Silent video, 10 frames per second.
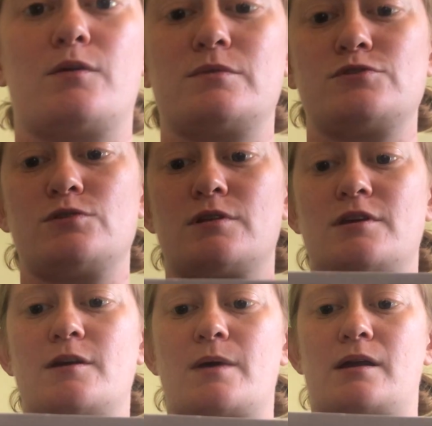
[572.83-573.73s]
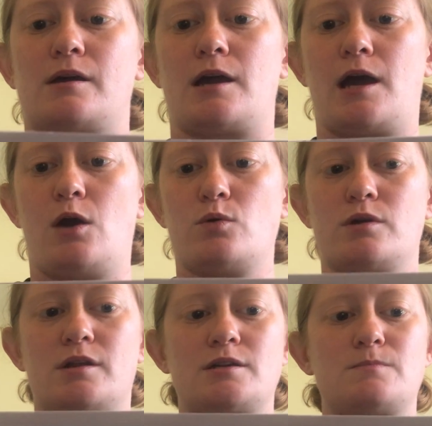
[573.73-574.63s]
I want you to think about, how
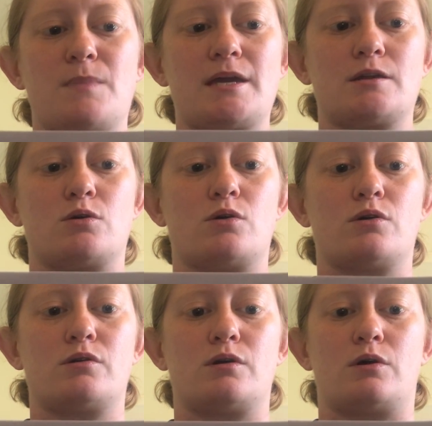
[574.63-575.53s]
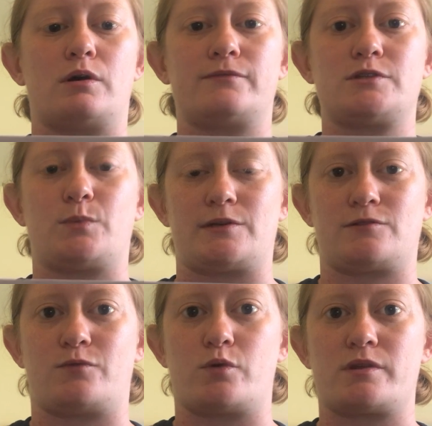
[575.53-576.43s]
could I make an on-off switch
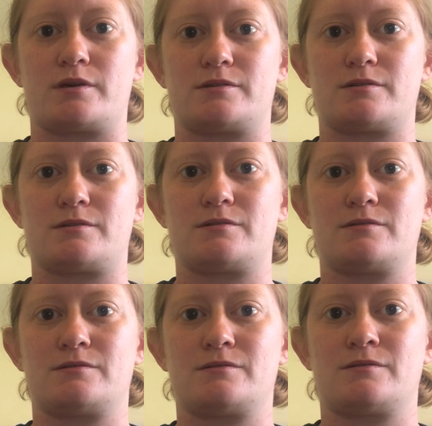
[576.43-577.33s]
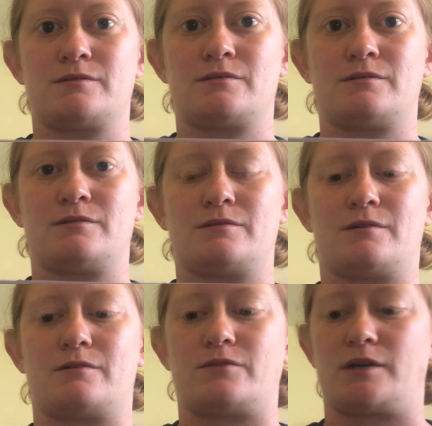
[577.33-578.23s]
for this?
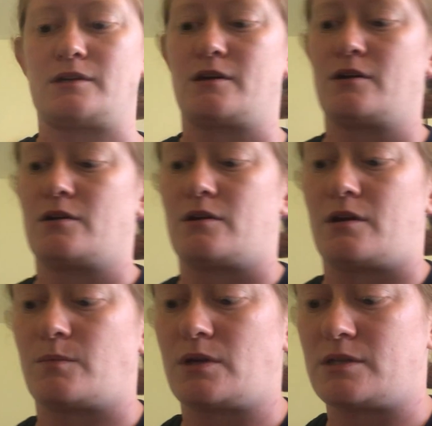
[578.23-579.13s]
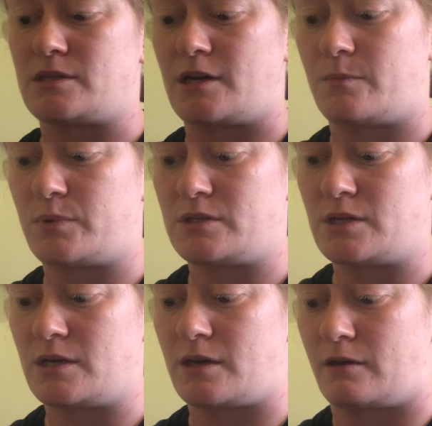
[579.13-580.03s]
All right, I'm gonna tape it
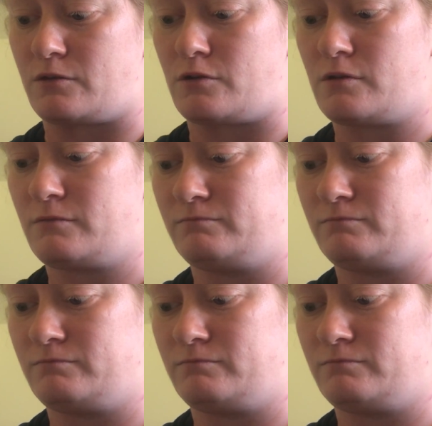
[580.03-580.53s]
together.